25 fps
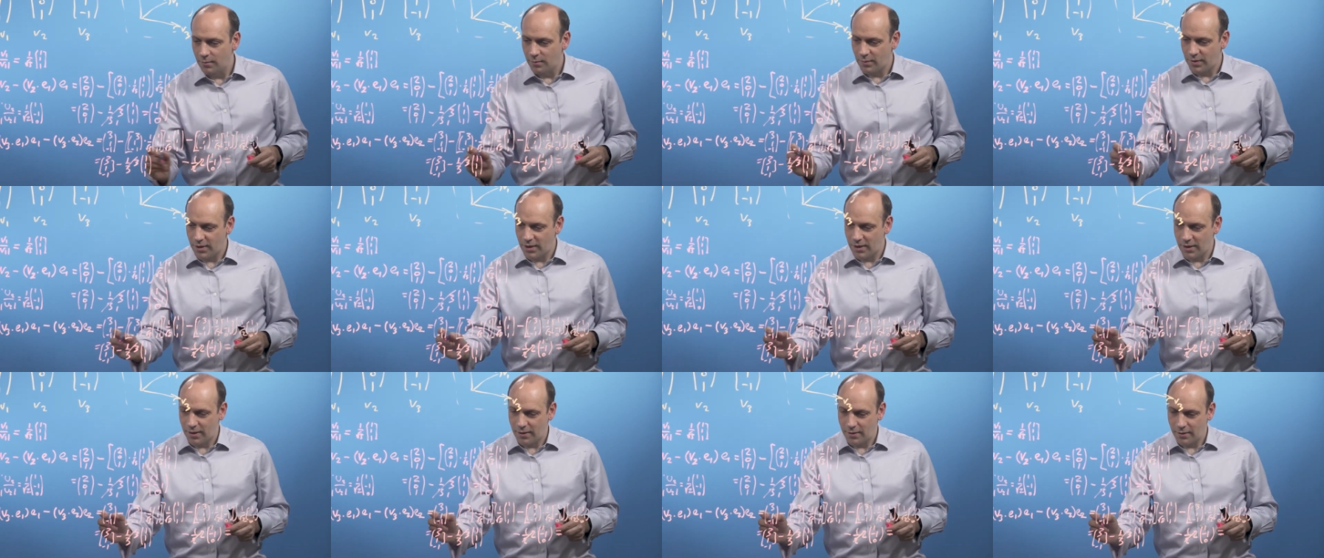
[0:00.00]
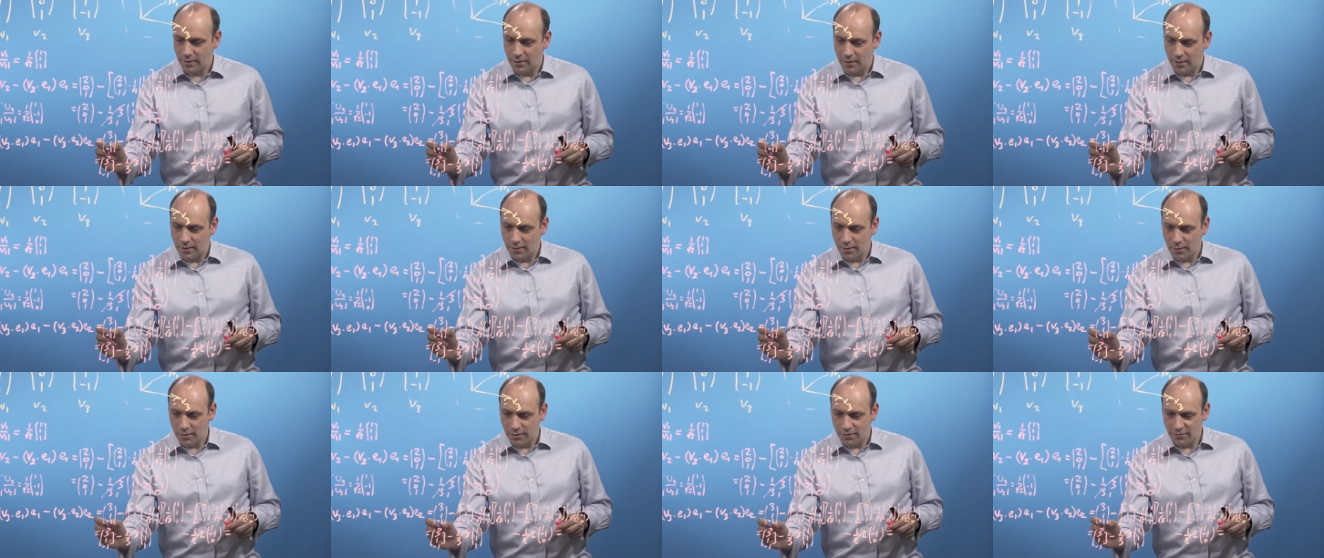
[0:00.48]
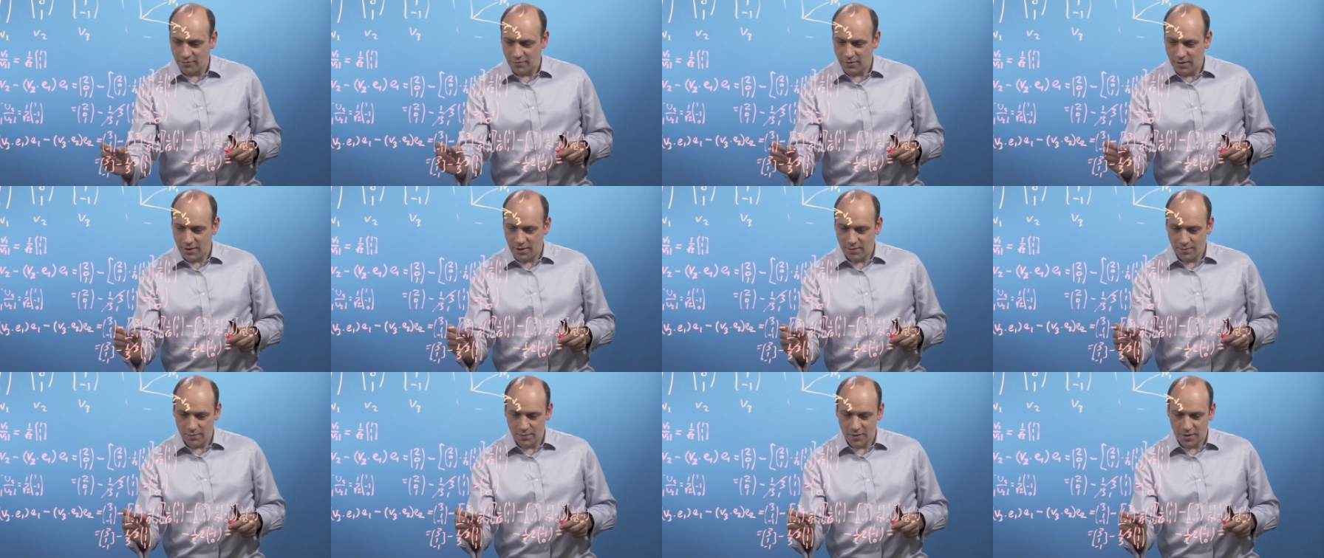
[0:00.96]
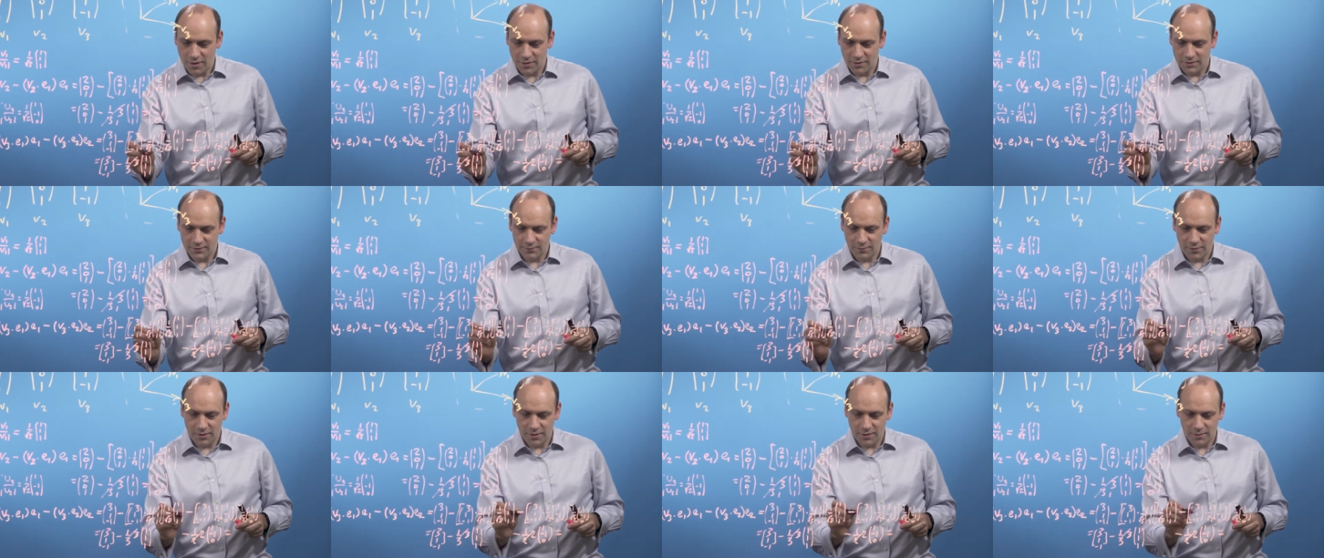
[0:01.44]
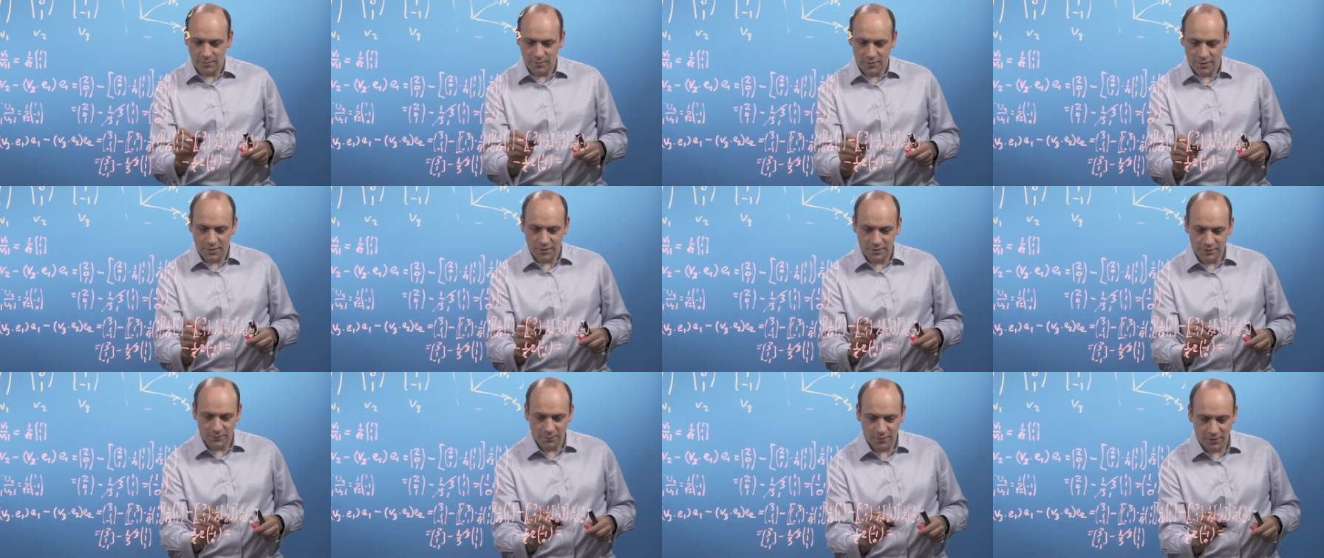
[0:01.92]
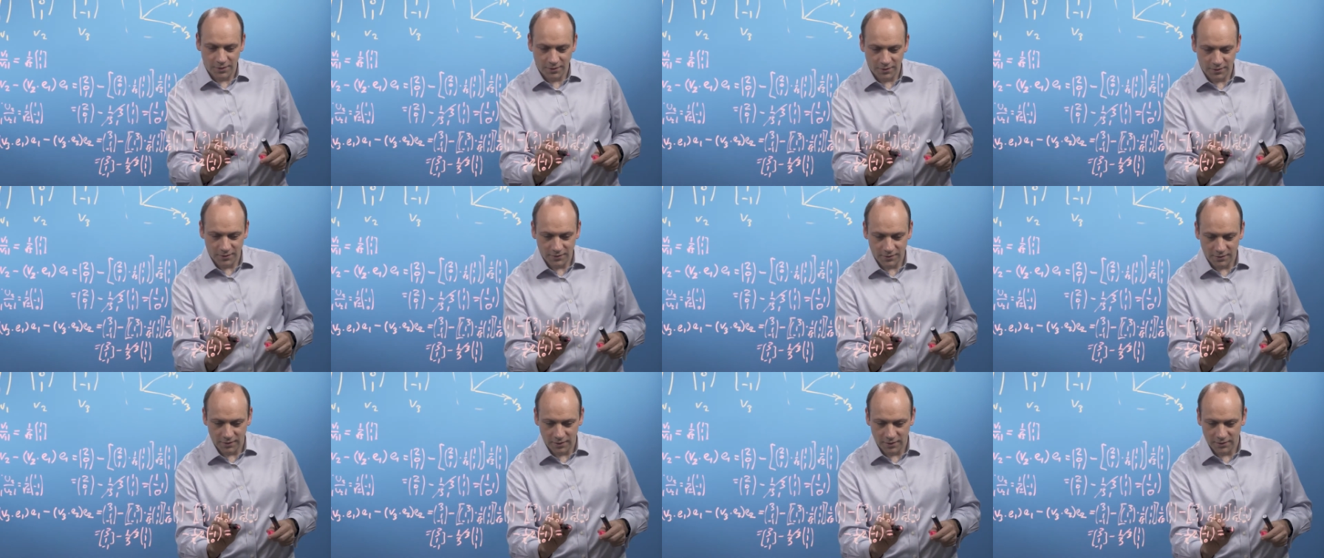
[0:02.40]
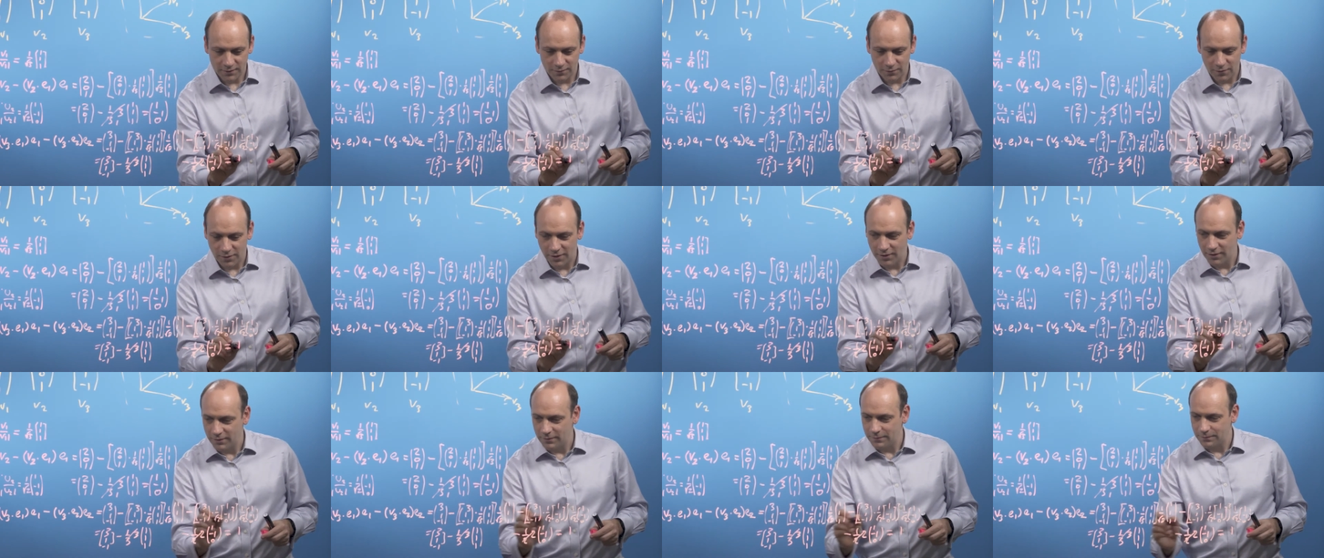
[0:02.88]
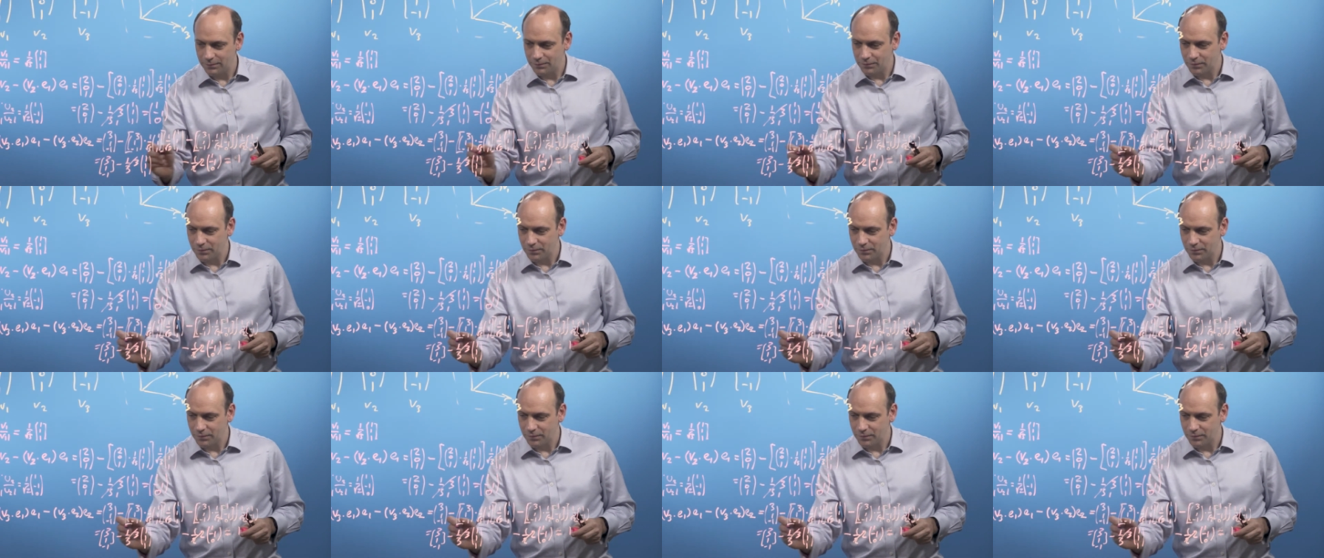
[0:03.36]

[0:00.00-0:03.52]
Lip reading: being 3 minus 1 minus 1, so that's 1.